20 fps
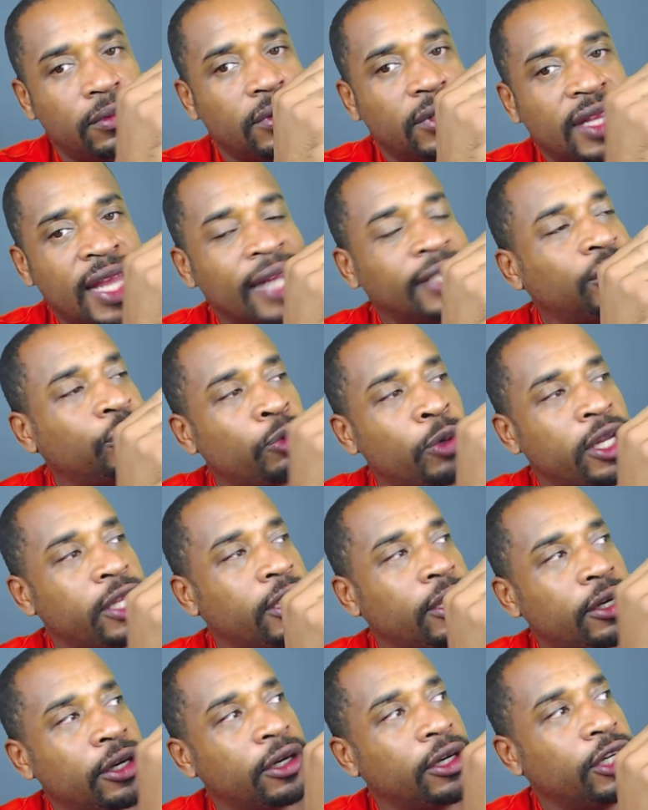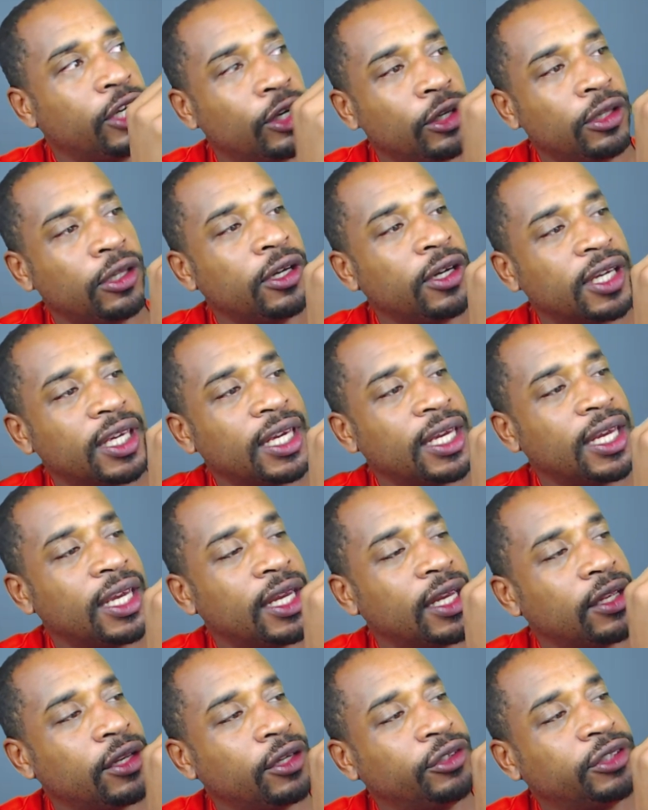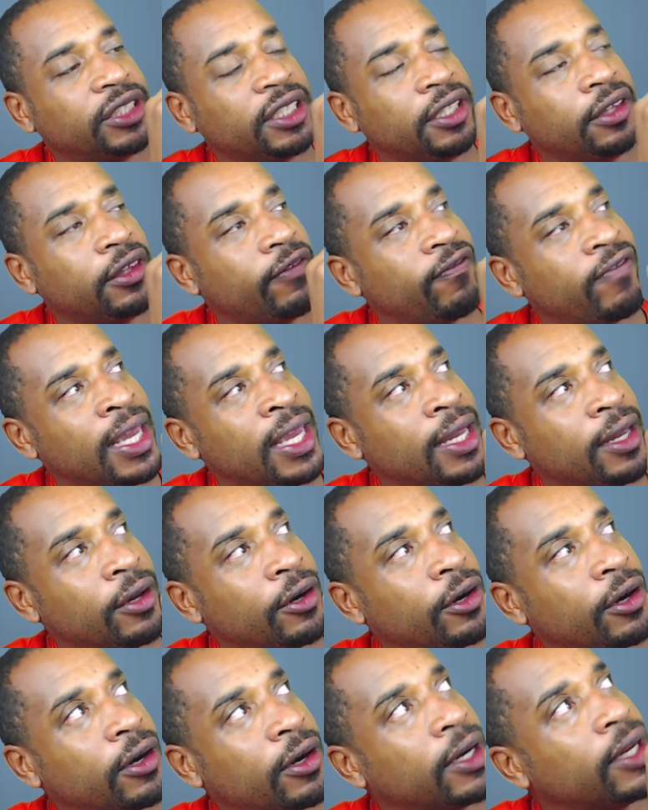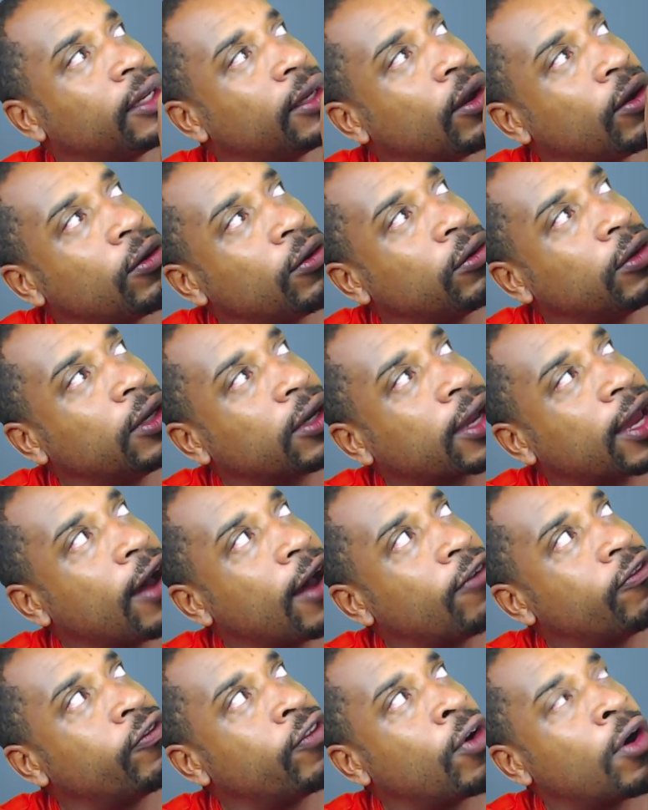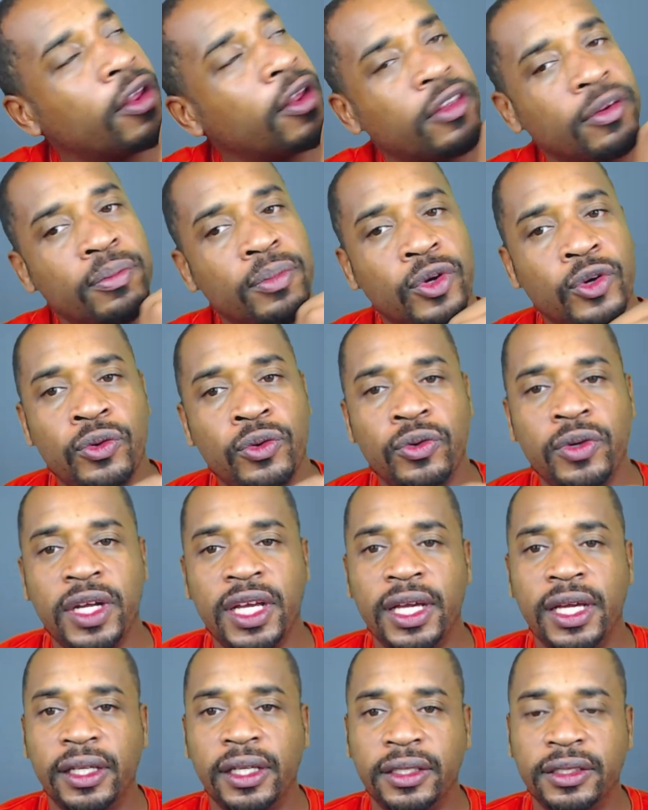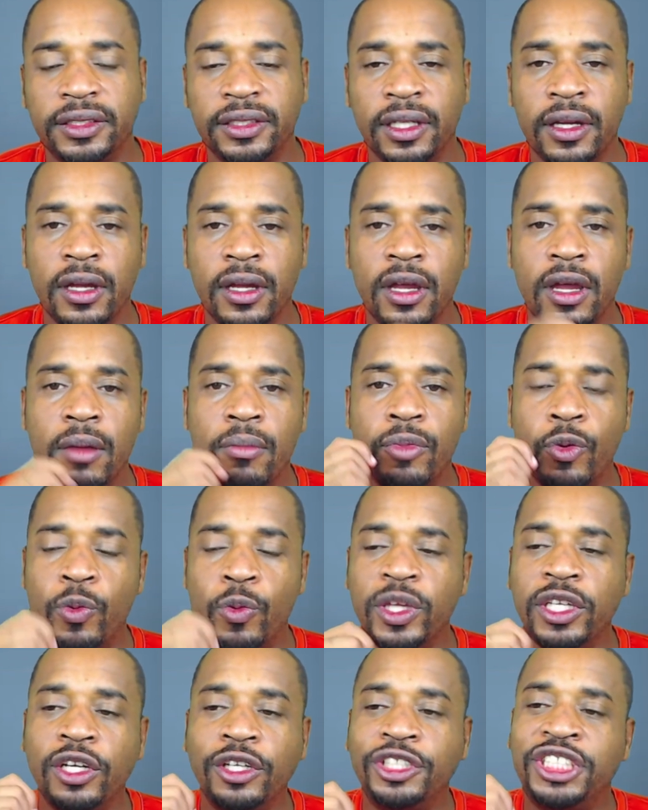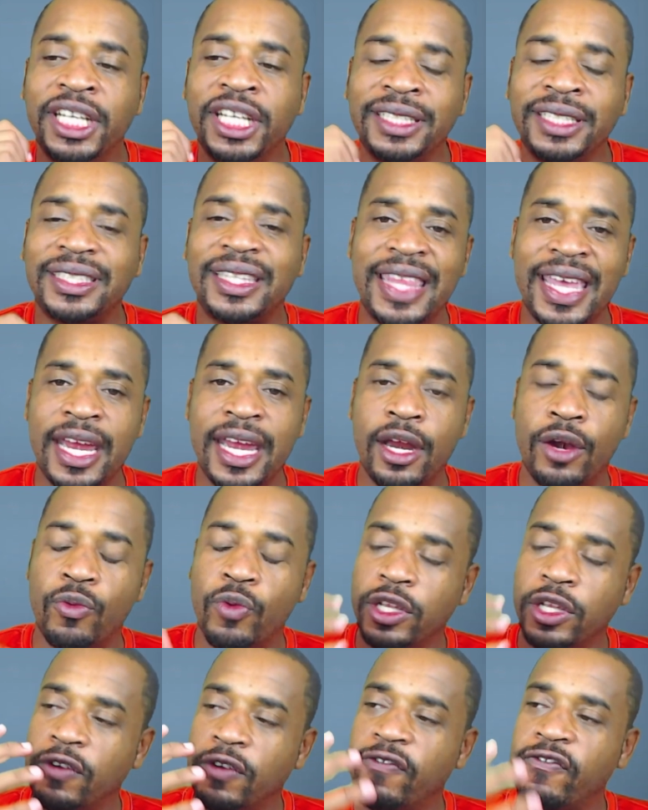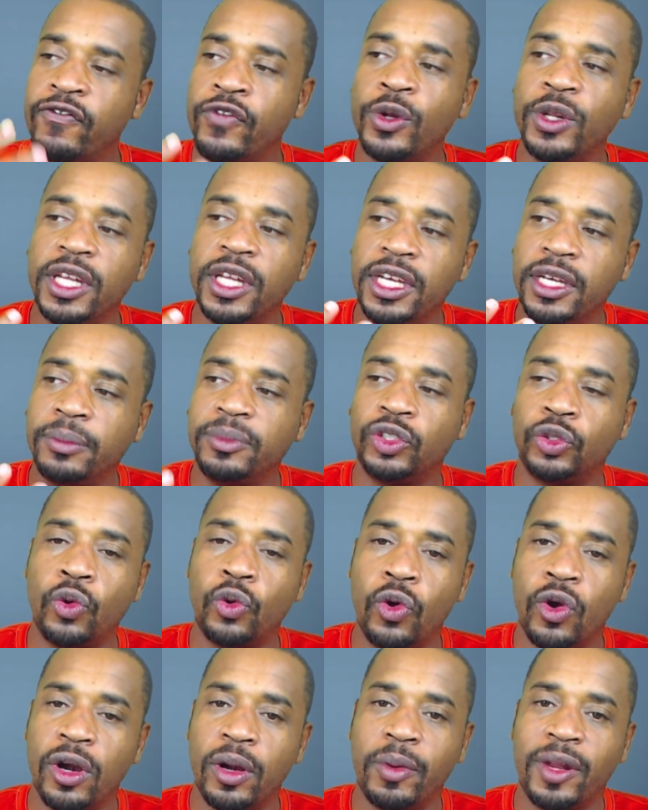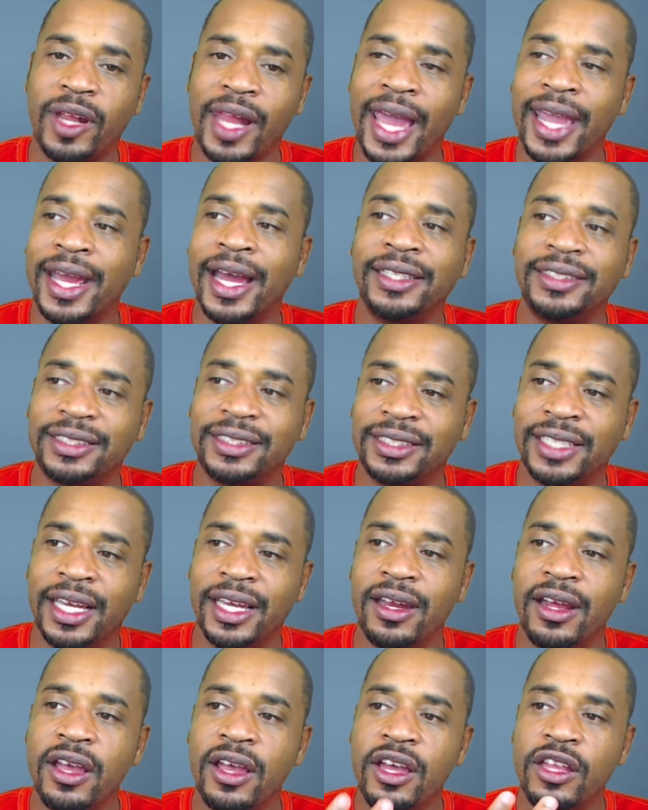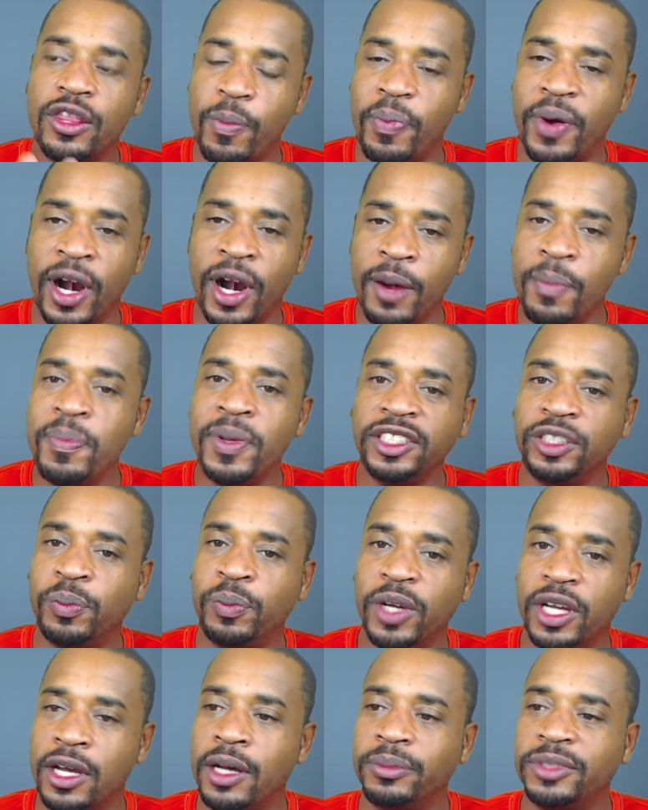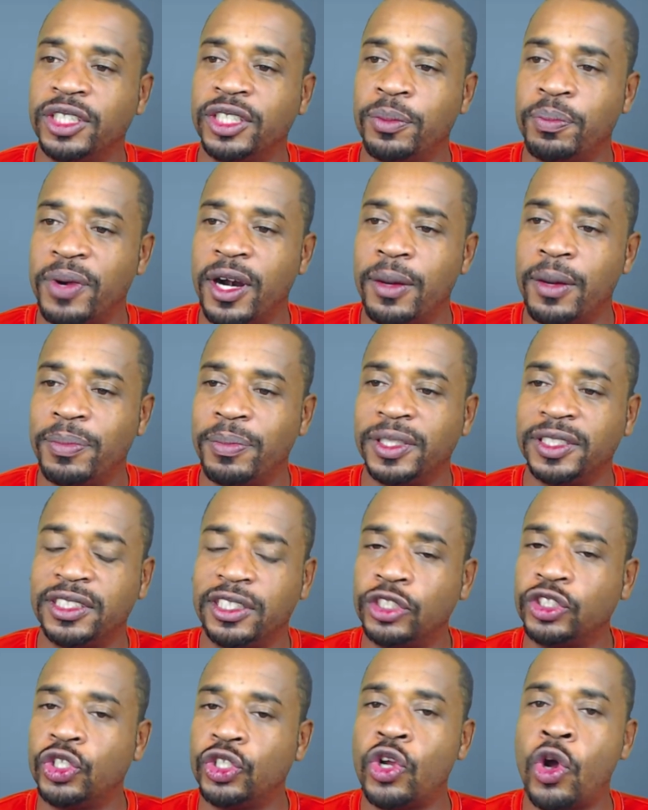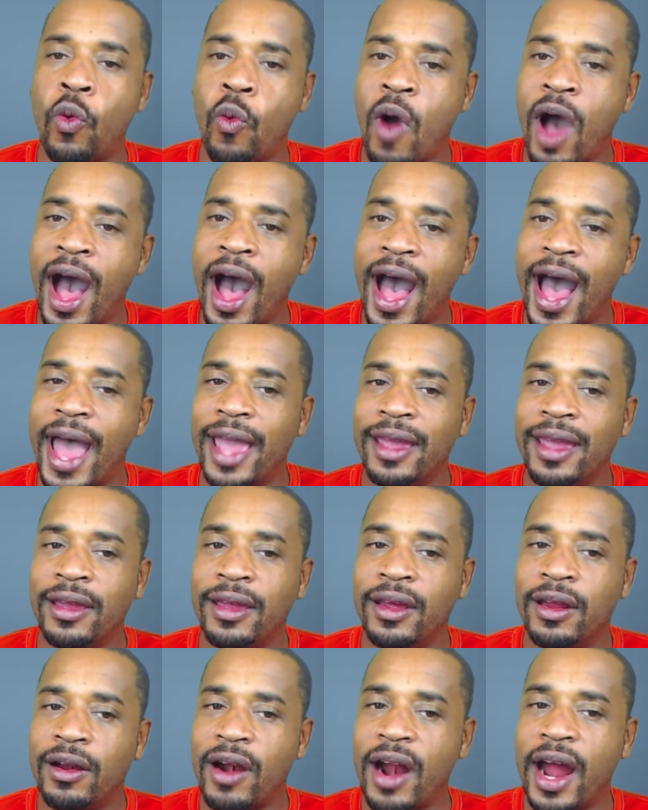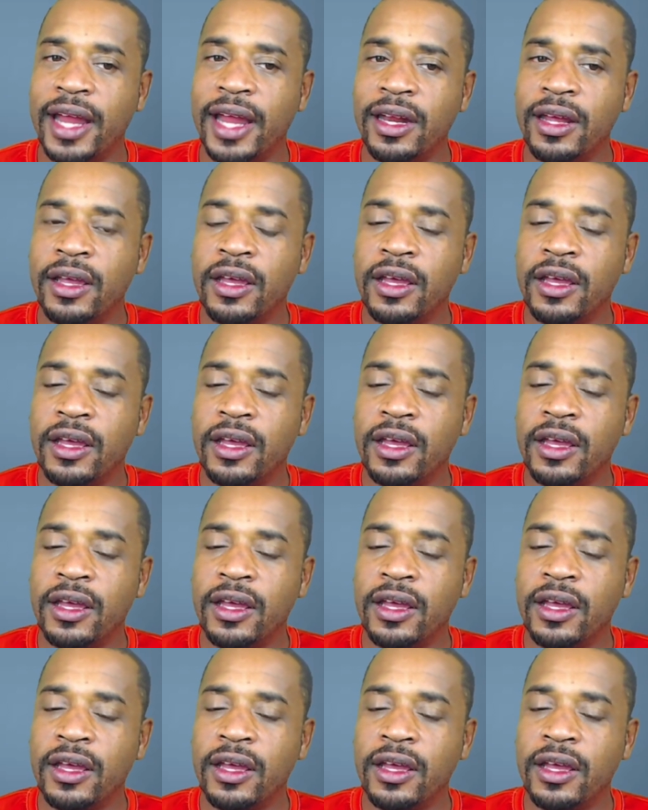looking and you see the finger and, oh, look how far the moon is. But when you're just there, when you're fully absorbed, like I said, the purpose becomes the purpose. There's no why, right?